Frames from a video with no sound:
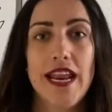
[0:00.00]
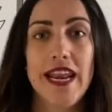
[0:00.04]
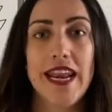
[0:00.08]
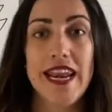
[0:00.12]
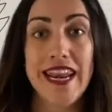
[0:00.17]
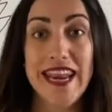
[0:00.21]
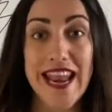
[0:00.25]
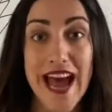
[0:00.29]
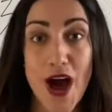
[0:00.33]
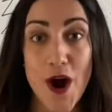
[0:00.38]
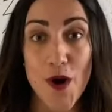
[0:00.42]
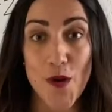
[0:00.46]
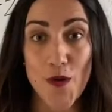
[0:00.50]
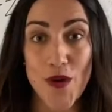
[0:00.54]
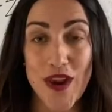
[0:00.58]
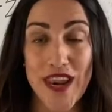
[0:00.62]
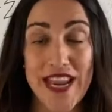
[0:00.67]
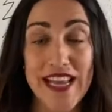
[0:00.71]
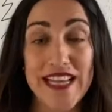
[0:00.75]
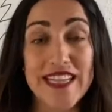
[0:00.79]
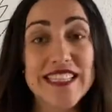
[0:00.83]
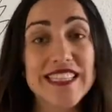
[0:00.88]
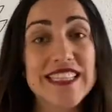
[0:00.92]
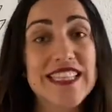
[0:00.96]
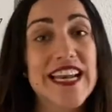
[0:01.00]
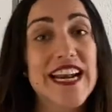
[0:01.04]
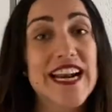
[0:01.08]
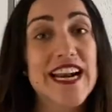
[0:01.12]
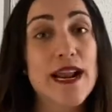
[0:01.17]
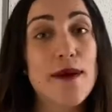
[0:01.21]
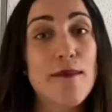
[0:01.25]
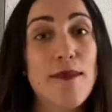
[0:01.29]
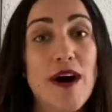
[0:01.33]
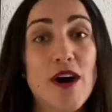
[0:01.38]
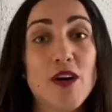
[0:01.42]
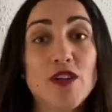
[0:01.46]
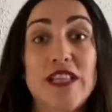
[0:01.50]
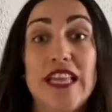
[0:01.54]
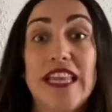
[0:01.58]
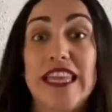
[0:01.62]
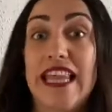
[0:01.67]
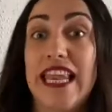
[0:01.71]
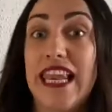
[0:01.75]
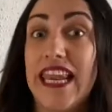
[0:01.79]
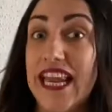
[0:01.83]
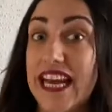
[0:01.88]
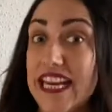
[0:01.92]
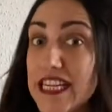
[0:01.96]
Now let's learn about
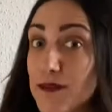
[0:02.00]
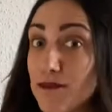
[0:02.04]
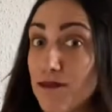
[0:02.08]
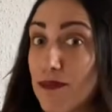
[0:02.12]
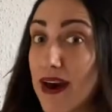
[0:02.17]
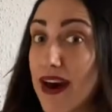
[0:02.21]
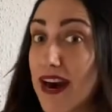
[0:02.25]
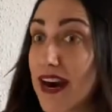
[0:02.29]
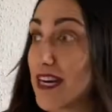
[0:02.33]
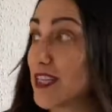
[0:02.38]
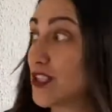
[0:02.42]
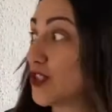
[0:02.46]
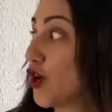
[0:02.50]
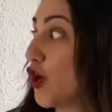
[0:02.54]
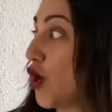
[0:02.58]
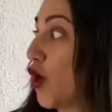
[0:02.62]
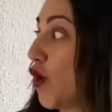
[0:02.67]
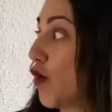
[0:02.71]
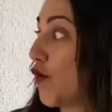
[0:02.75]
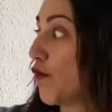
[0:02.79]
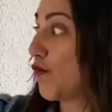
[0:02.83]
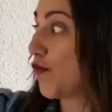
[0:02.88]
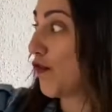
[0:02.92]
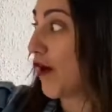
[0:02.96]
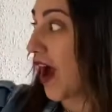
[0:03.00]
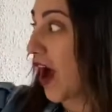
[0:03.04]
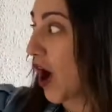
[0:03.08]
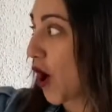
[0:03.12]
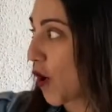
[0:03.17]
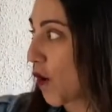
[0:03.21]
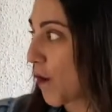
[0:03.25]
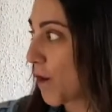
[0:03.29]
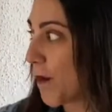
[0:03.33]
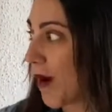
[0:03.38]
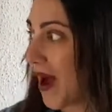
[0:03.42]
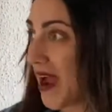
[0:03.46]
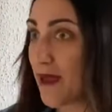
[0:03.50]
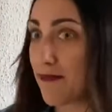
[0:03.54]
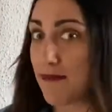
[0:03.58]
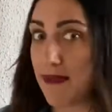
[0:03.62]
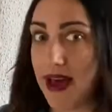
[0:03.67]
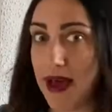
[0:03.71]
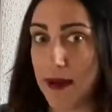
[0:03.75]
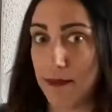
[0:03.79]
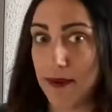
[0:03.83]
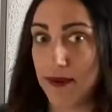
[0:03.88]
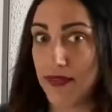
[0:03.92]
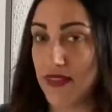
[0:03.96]
the last part of our mind
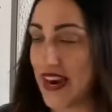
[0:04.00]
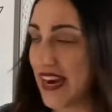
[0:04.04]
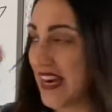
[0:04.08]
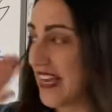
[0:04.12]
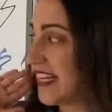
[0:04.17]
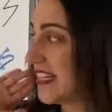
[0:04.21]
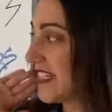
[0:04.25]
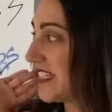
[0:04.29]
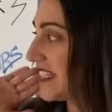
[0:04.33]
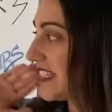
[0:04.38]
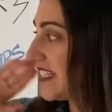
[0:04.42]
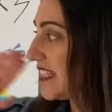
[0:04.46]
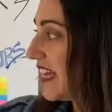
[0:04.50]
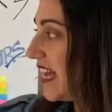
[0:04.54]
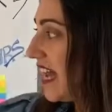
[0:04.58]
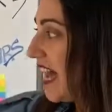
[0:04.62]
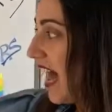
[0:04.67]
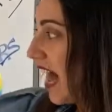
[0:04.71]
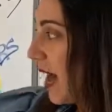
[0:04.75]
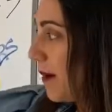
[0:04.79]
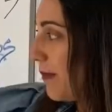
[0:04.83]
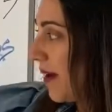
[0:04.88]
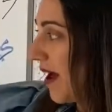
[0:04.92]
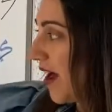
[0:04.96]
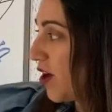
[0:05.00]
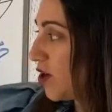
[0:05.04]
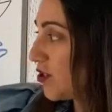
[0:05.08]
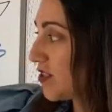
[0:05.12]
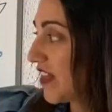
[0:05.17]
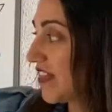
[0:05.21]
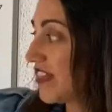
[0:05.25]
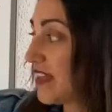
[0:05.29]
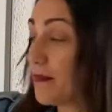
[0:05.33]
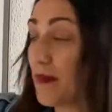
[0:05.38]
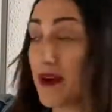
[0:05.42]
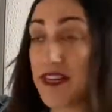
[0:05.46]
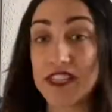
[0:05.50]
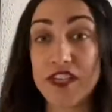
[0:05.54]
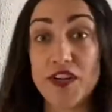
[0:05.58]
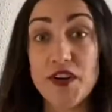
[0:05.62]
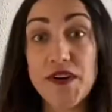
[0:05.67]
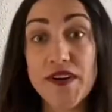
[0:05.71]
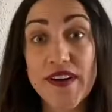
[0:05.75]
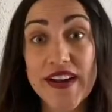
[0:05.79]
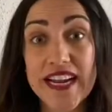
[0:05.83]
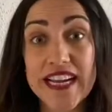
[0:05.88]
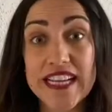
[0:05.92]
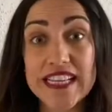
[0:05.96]
map, that it's about the
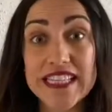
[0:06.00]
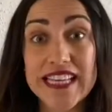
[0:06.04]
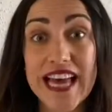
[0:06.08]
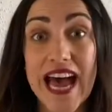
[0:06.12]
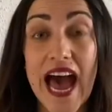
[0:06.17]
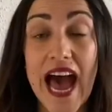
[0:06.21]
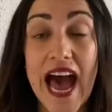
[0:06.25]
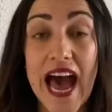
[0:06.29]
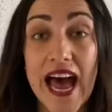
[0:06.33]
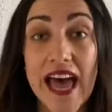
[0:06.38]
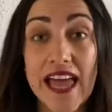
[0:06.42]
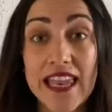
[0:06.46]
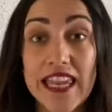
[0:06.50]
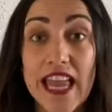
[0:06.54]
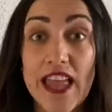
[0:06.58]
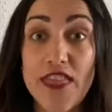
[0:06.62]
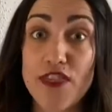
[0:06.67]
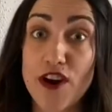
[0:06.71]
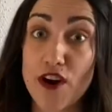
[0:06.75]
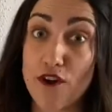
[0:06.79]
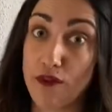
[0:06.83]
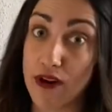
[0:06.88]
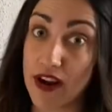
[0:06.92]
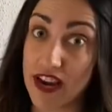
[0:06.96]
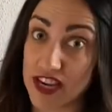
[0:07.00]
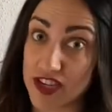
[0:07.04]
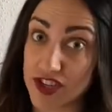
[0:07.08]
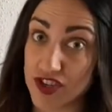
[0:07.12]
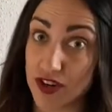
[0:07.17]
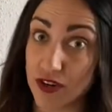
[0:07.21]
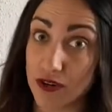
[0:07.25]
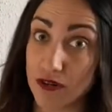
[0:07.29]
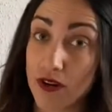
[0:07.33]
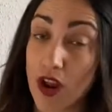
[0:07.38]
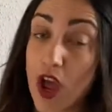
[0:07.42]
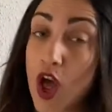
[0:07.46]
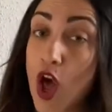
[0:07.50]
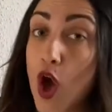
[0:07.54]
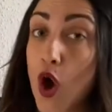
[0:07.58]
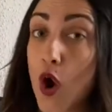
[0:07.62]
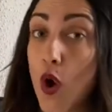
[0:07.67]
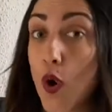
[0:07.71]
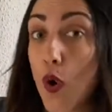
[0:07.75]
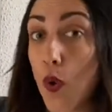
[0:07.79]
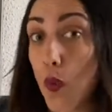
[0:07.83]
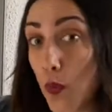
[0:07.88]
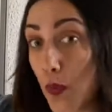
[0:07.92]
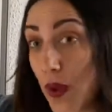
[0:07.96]
materials and the relation
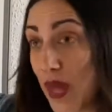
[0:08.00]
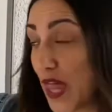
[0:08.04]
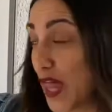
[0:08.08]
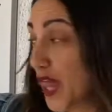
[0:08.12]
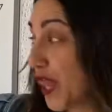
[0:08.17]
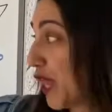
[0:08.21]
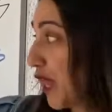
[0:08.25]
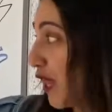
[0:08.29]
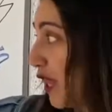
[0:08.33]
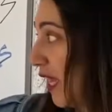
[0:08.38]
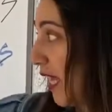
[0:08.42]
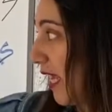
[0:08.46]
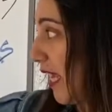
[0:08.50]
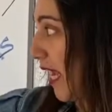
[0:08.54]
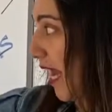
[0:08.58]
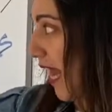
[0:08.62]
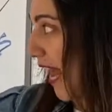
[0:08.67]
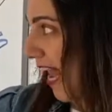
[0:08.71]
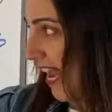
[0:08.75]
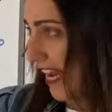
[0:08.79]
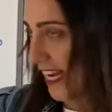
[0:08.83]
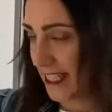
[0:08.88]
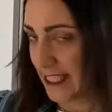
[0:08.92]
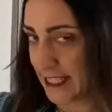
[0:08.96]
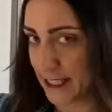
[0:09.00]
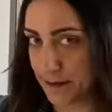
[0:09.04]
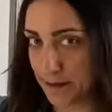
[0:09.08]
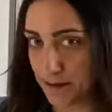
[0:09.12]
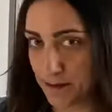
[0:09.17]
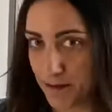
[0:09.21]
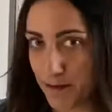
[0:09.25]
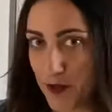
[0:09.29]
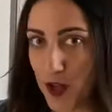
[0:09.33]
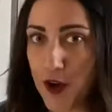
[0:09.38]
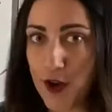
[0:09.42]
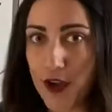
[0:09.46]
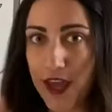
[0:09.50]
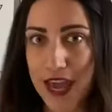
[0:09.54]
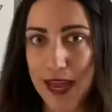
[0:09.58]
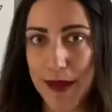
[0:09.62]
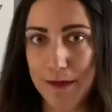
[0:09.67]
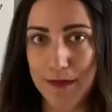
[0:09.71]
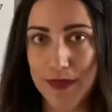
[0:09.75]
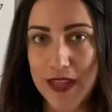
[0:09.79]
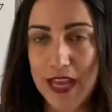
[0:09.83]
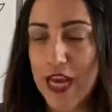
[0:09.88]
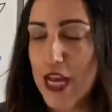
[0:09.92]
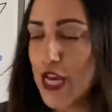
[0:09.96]
with the light.
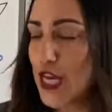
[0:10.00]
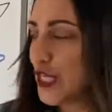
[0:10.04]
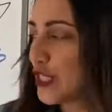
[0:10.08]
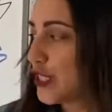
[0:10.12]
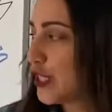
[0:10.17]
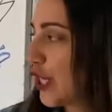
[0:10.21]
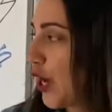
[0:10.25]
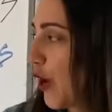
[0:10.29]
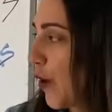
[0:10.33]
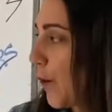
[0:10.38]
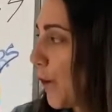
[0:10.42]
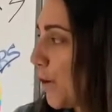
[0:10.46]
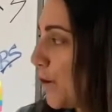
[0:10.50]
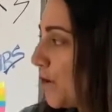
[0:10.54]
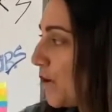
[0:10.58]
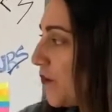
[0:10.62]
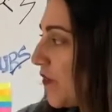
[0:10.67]
Okay, so